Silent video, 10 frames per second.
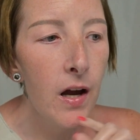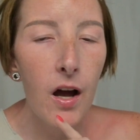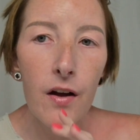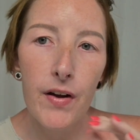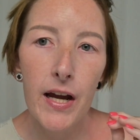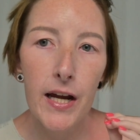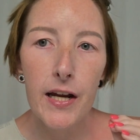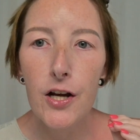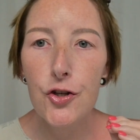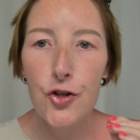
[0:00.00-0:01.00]
of
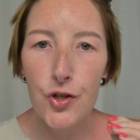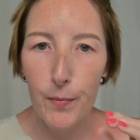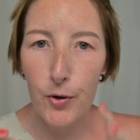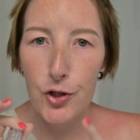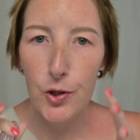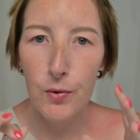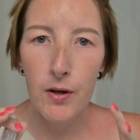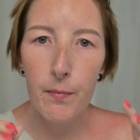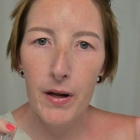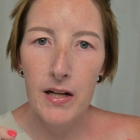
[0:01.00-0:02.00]
a shimmer to
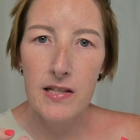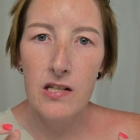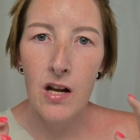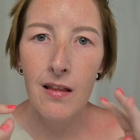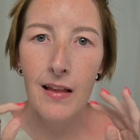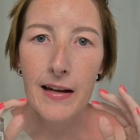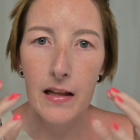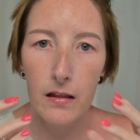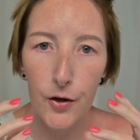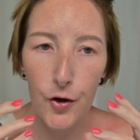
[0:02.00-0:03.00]
it, but it's not like
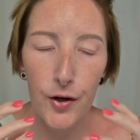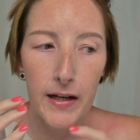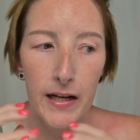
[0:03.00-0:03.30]
glittery,